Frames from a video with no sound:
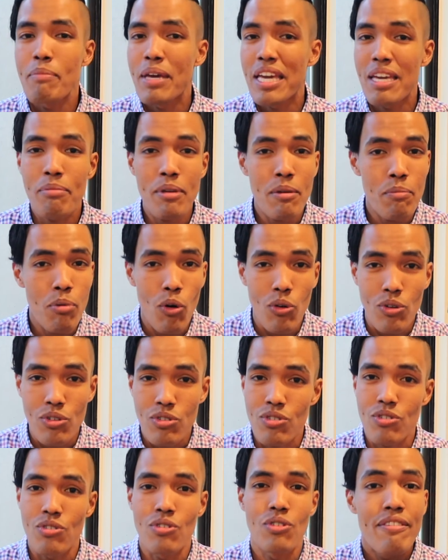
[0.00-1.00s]
Baby
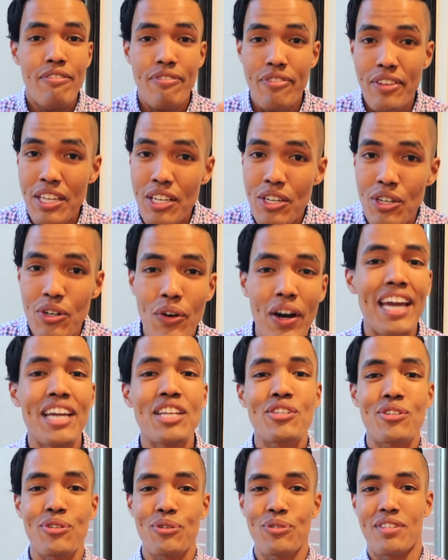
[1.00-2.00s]
Boksu, Finko,
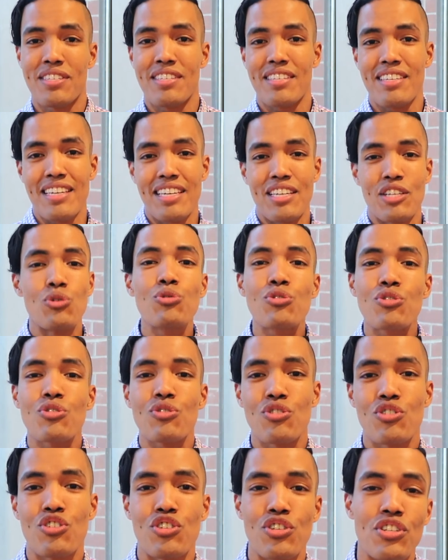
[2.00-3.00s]
H.O.T,
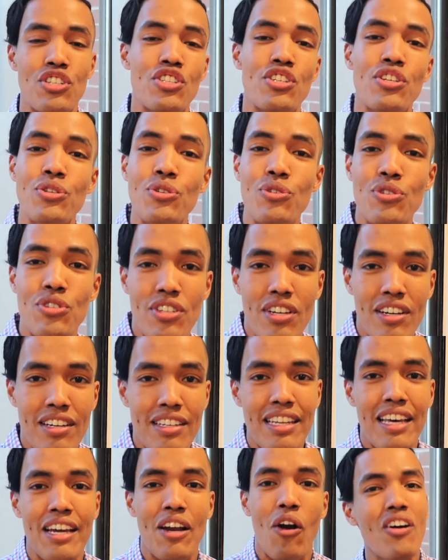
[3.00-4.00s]
Yusungjun, Jinushan,
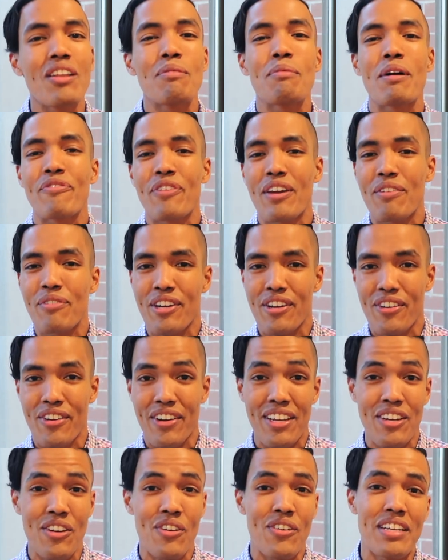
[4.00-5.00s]
like all of my favorite
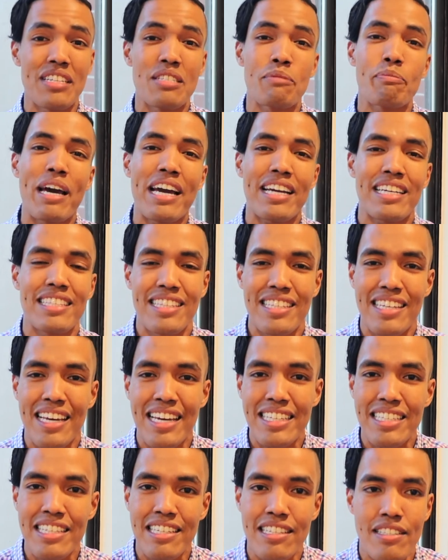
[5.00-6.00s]
Korean artists back in the
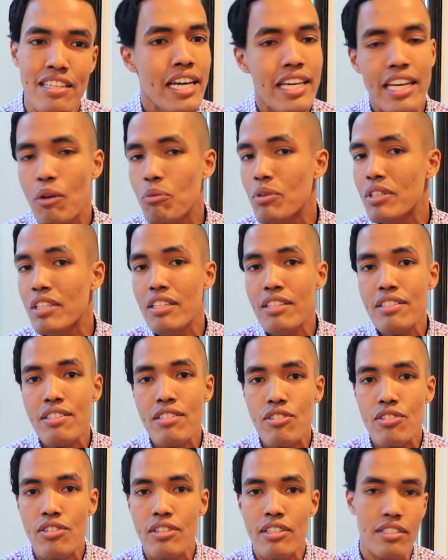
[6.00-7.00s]
90s, and I would
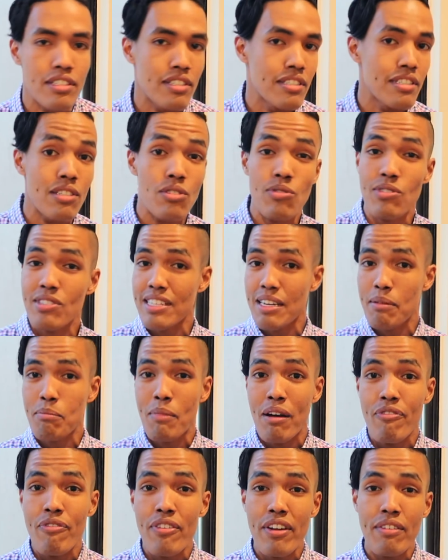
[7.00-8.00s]
listen to this because this was like my
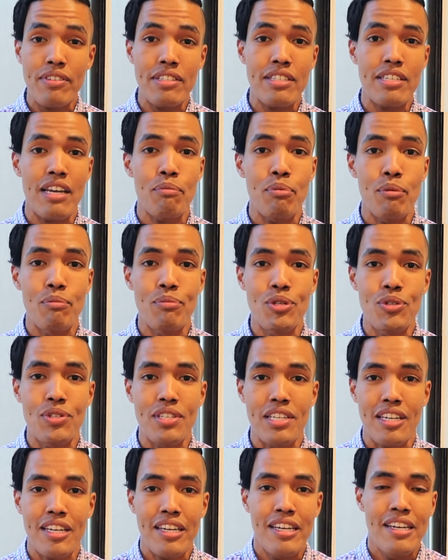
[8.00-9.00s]
favorite type of
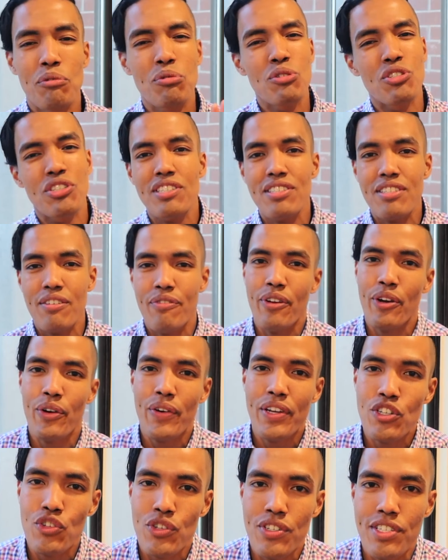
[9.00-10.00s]
music. It was just a very
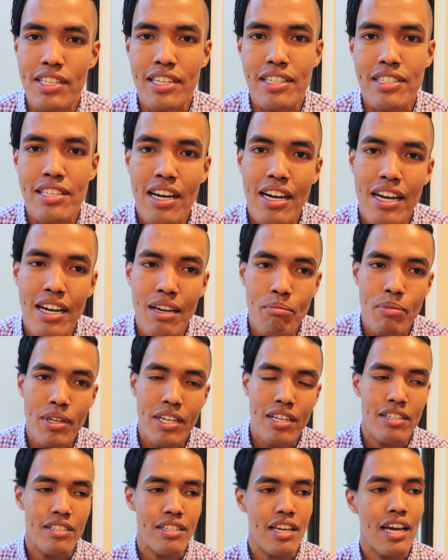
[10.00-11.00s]
interesting time
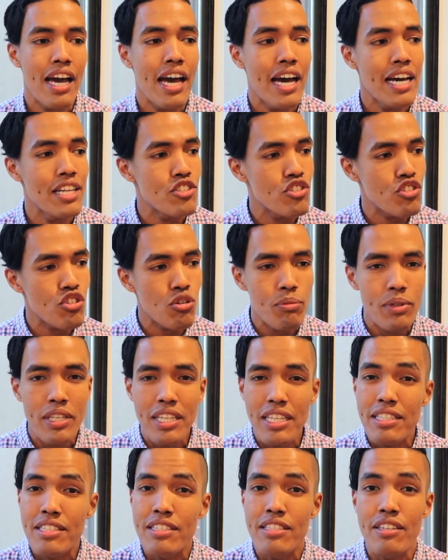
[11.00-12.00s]
because I had so
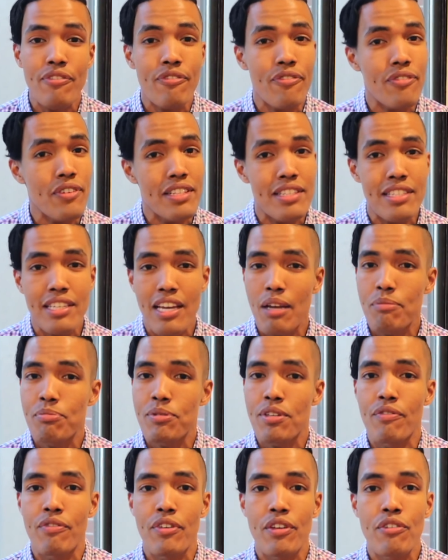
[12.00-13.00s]
many different types
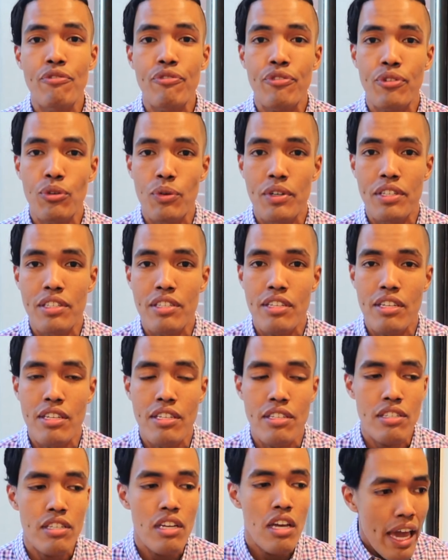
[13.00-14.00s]
of
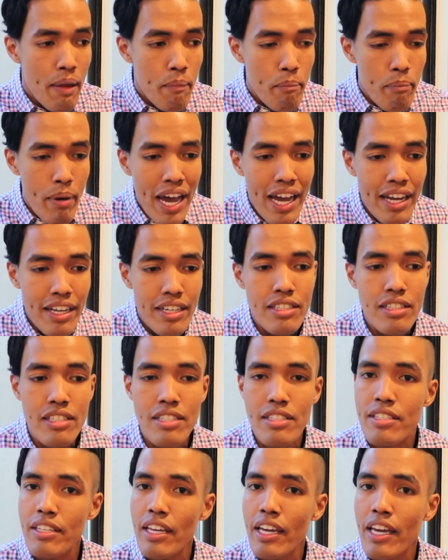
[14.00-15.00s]
influences, and back in the
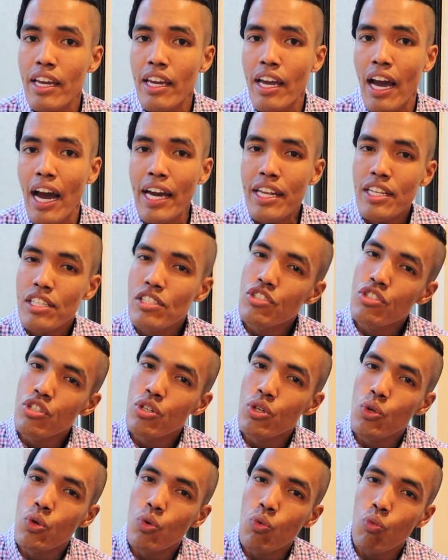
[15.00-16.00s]
day, I didn't
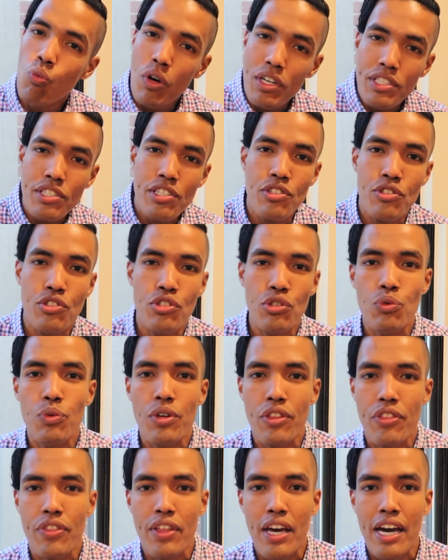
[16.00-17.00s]
know what to do
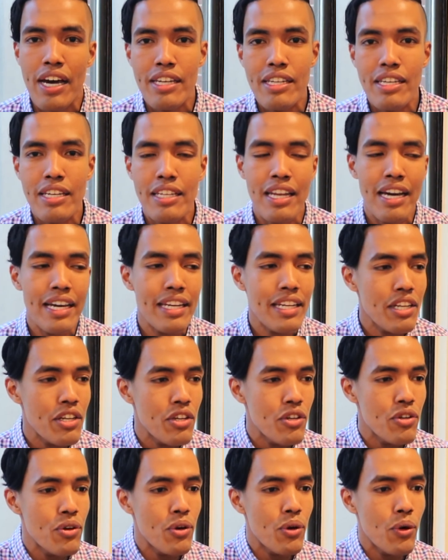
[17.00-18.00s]
with that. And I
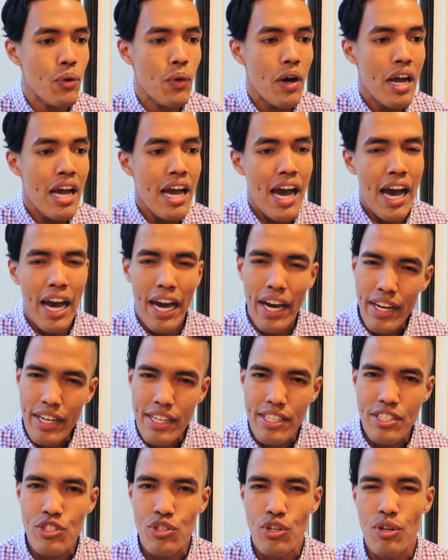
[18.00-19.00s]
didn't know how to
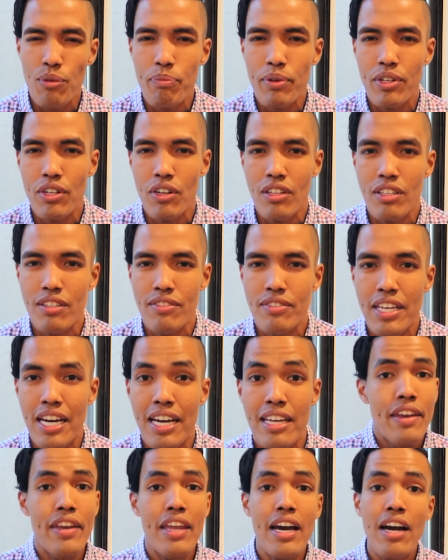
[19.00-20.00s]
interpret all of
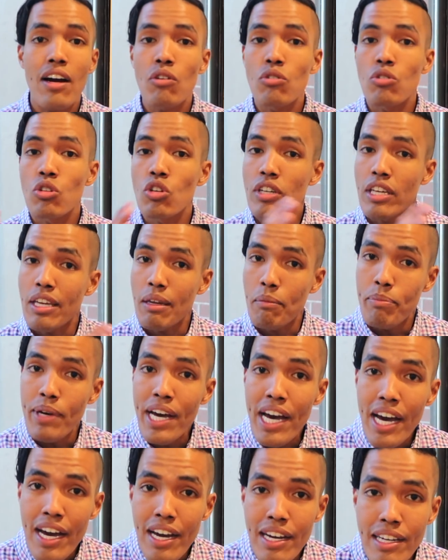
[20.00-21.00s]
that. Now looking
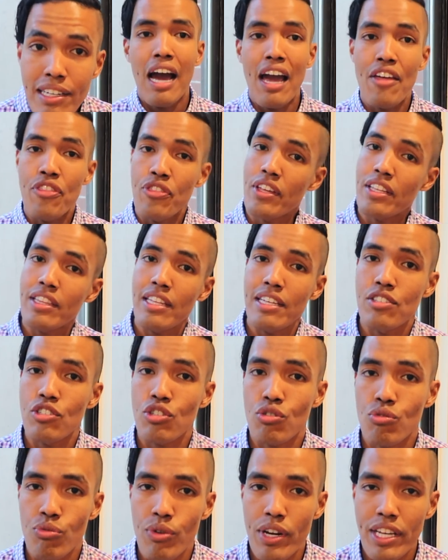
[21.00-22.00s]
back, I think that's
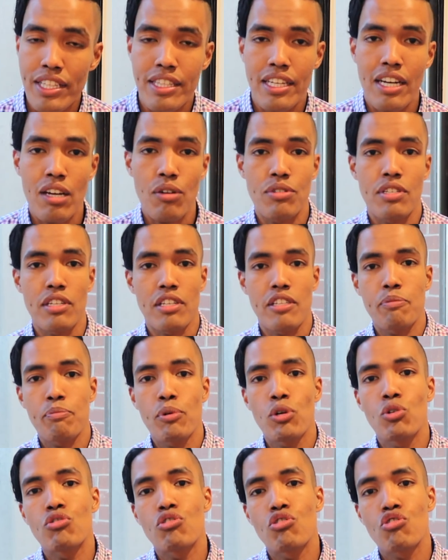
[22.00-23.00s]
great that I was
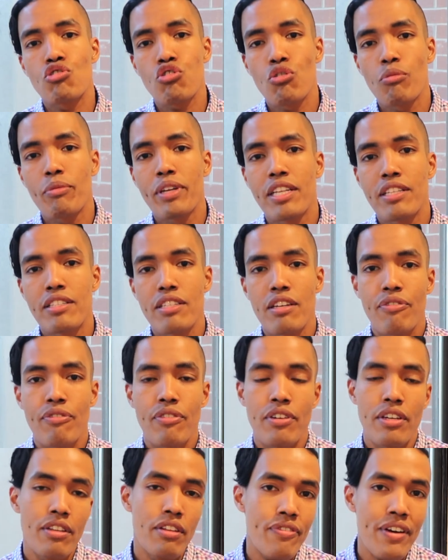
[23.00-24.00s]
exposed to so many
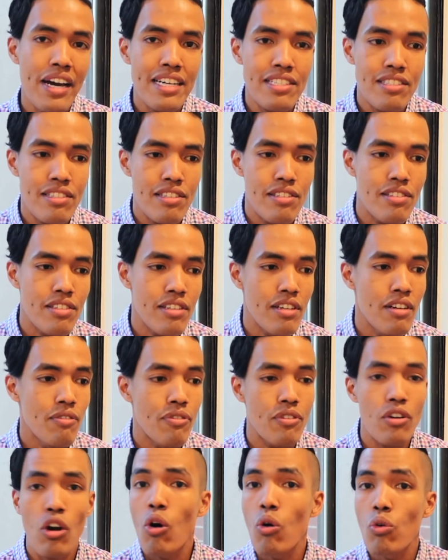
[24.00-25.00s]
different facets of
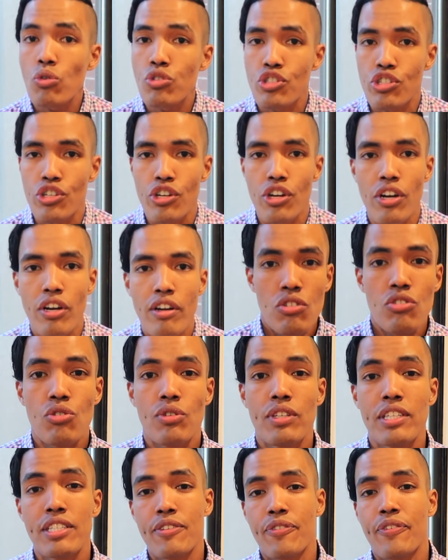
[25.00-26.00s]
culture. So
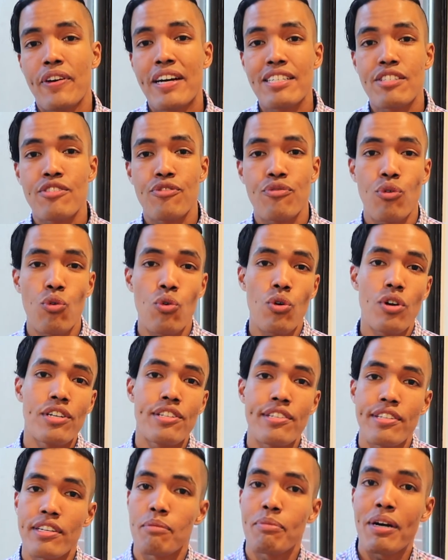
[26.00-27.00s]
let's fast forward
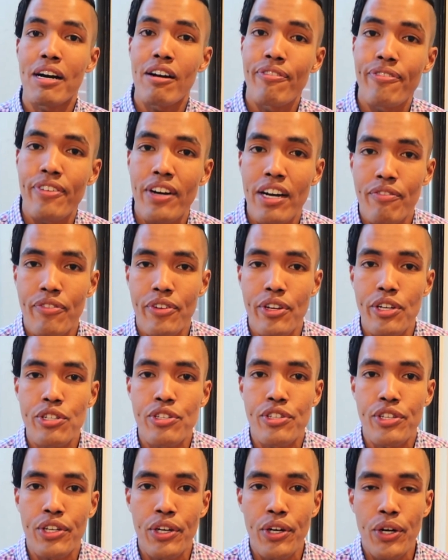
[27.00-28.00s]
to about 5
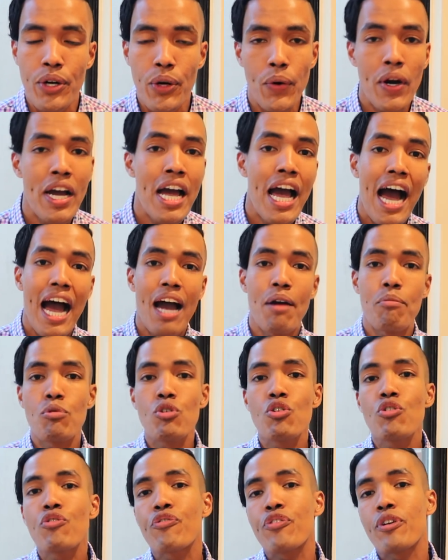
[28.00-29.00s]
years ago. I
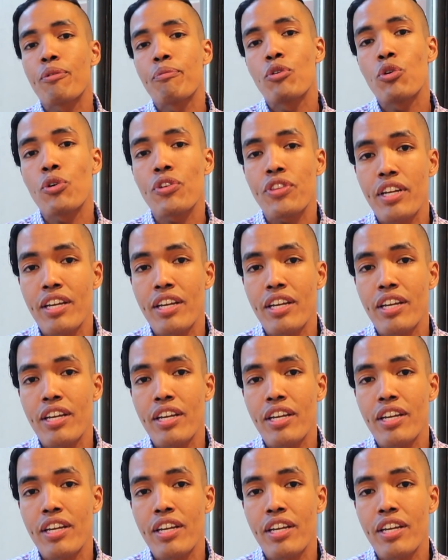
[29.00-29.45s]
moved from North